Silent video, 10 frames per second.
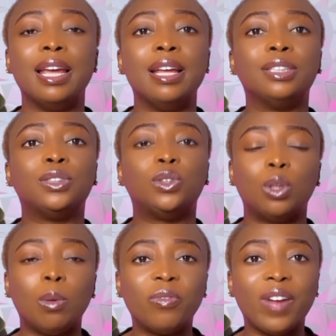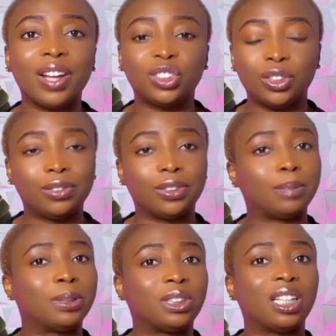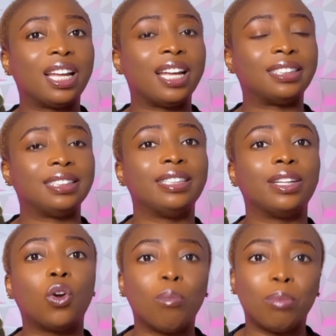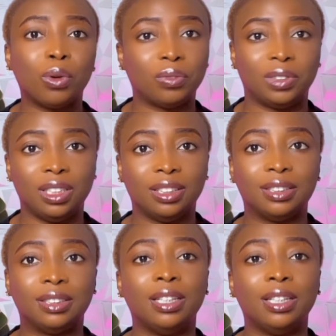some factories just specialize in a couple of things.